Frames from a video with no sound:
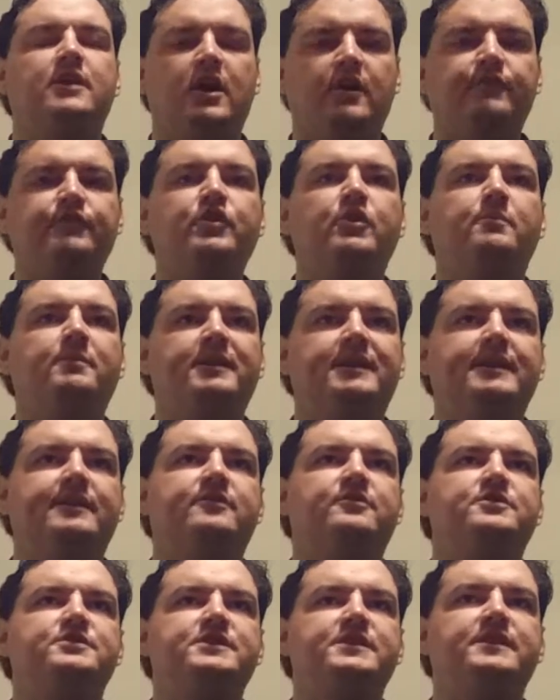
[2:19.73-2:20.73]
of human
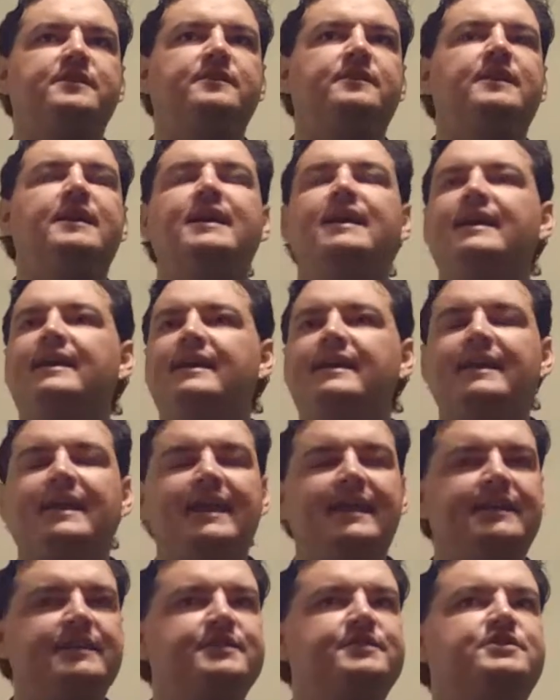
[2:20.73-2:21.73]
energy.
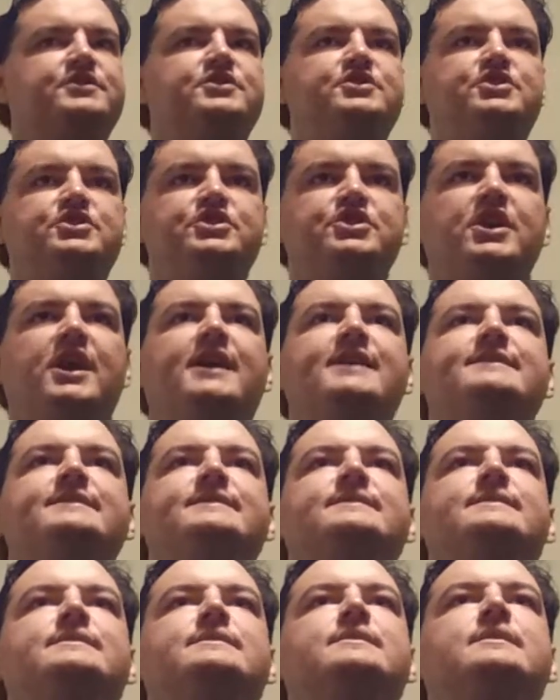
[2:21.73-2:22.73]
It is
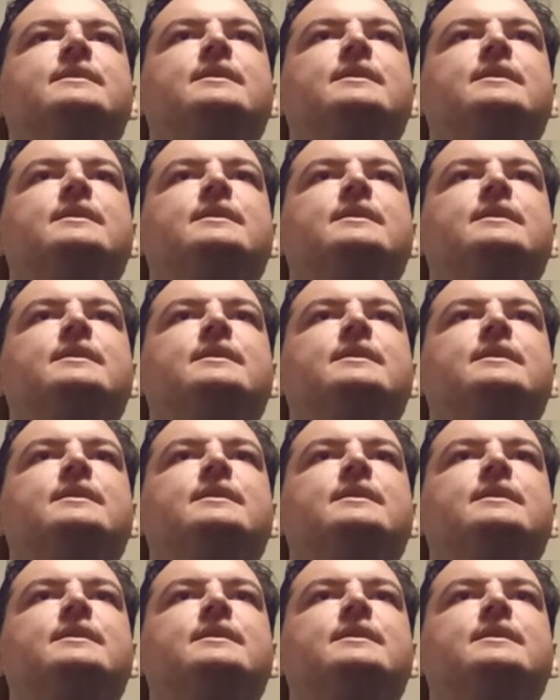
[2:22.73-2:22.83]
just